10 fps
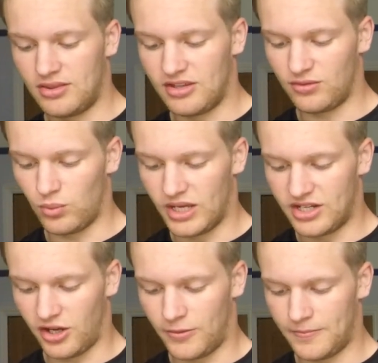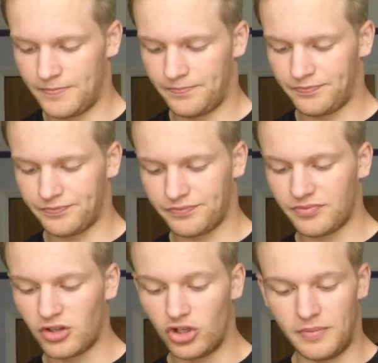This weirdo
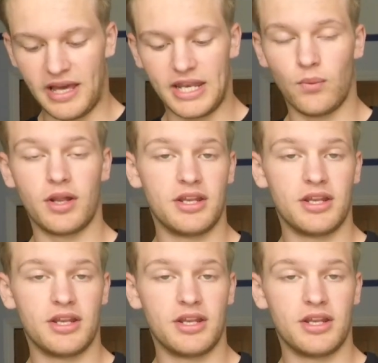could be anyone.